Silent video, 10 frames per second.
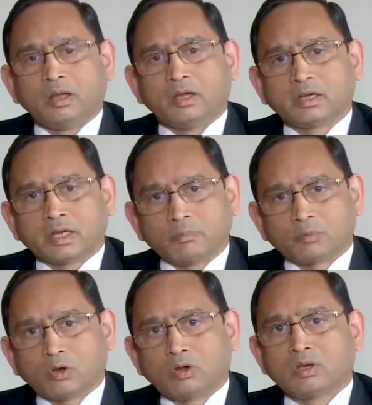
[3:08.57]
It
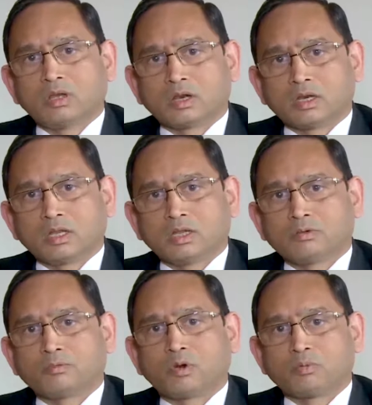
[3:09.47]
kept on
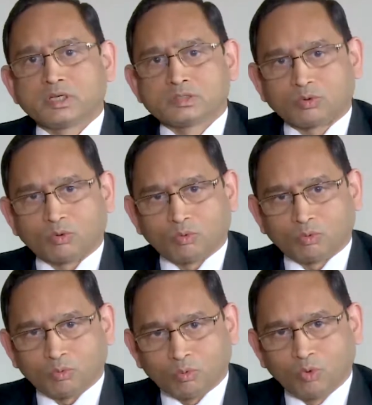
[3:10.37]
learning from its
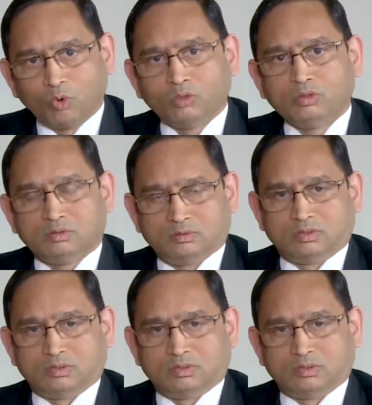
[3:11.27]
own,